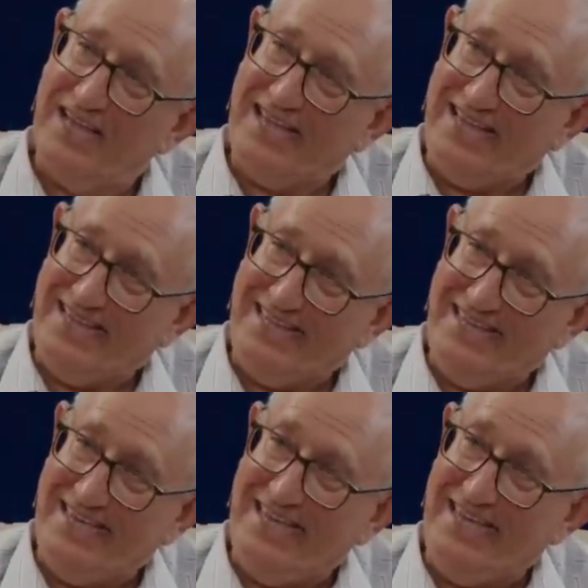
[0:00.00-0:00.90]
like in
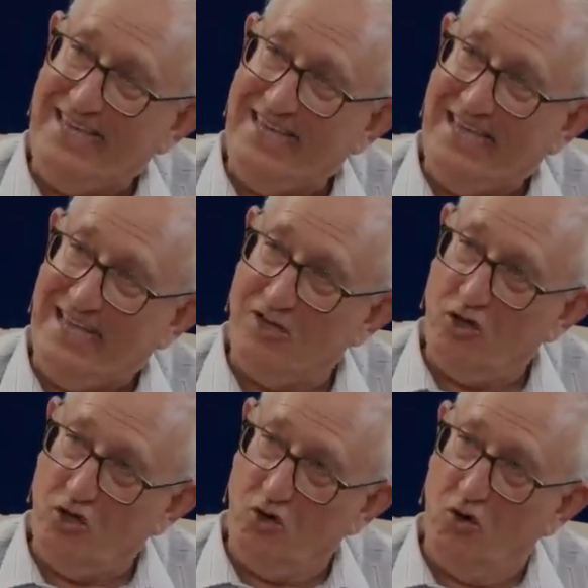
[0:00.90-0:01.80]
ye in
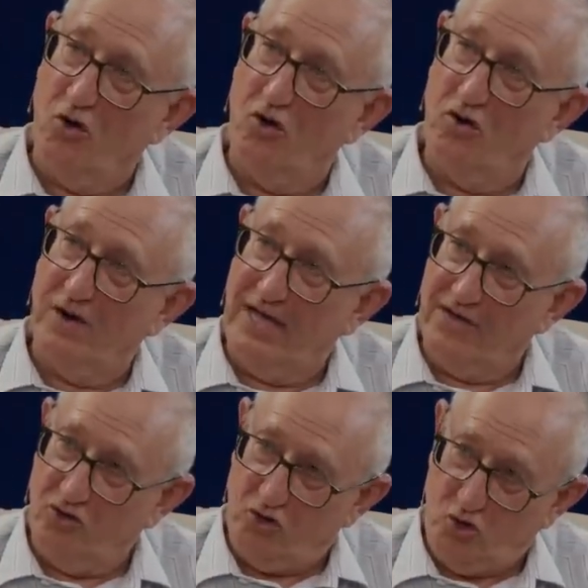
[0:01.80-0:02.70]
your
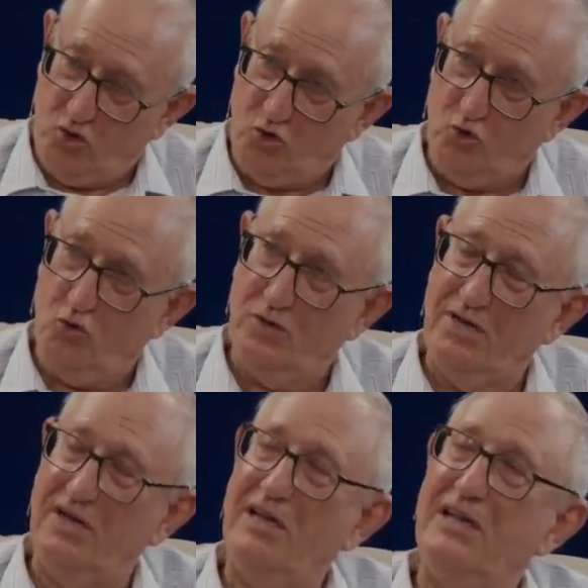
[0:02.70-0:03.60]
and you,
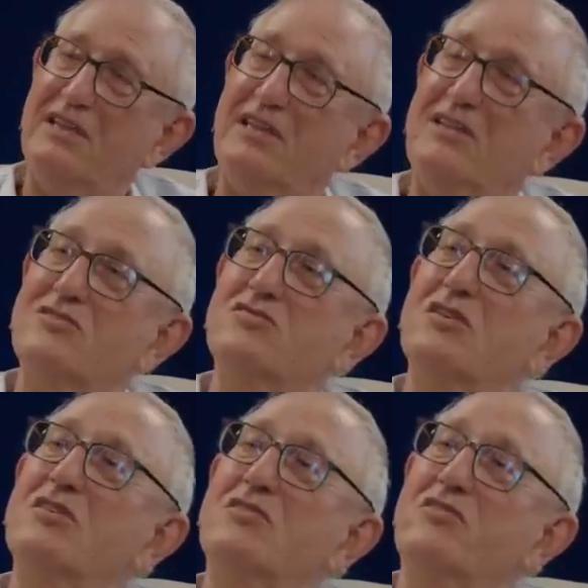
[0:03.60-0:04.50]
it is
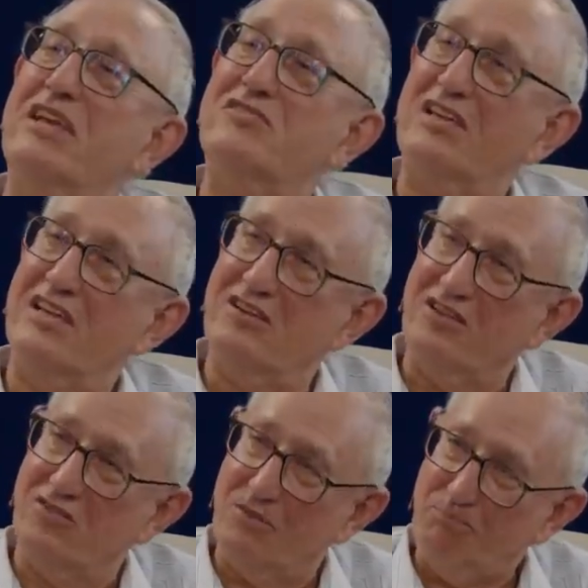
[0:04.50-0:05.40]
addressing it
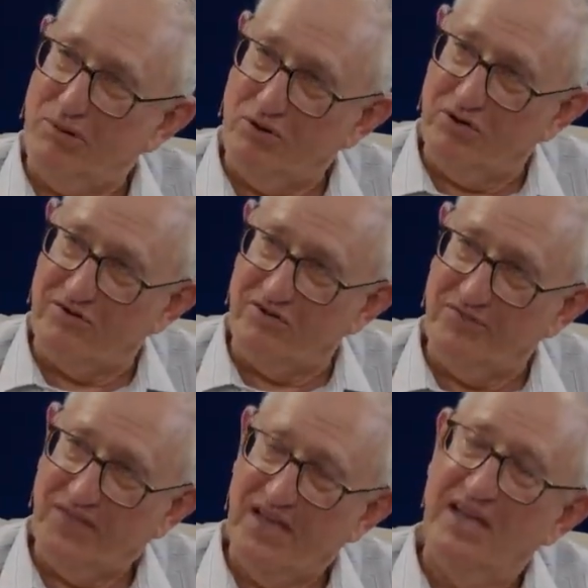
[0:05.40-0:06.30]
in the plural.
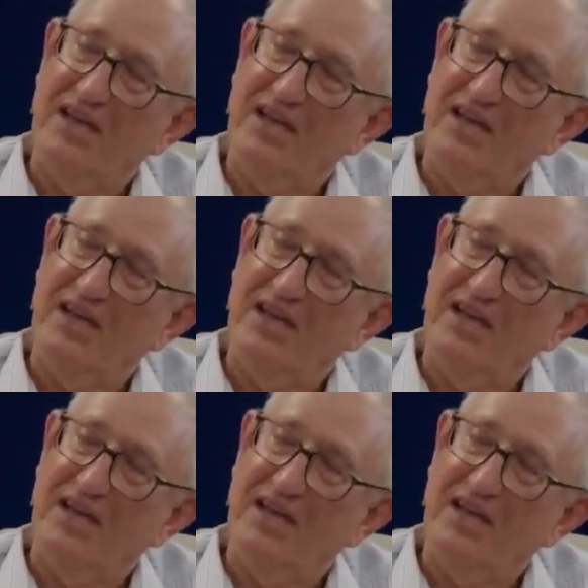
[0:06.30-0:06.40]
Mm.